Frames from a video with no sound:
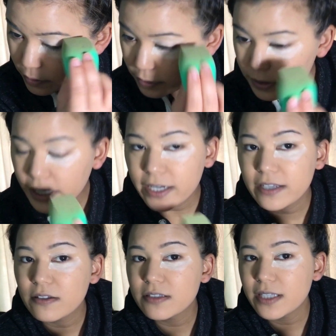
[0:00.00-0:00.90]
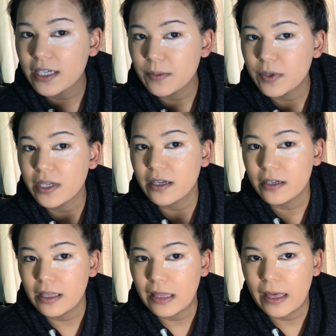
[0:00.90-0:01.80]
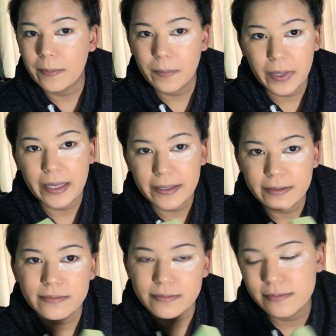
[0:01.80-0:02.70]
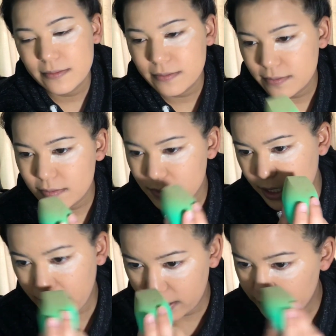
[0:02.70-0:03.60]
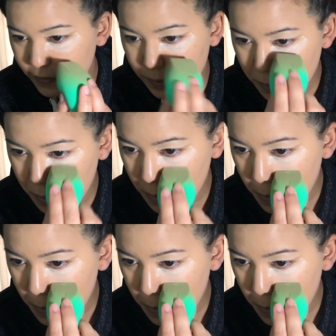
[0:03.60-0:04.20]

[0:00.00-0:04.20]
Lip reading: Okay, and it looks like I'm putting on a lot, but I kind of am.